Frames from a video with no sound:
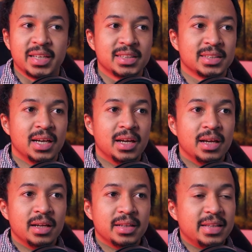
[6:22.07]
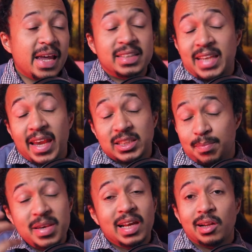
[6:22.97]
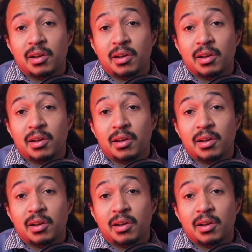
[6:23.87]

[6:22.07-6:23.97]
That's, it takes me a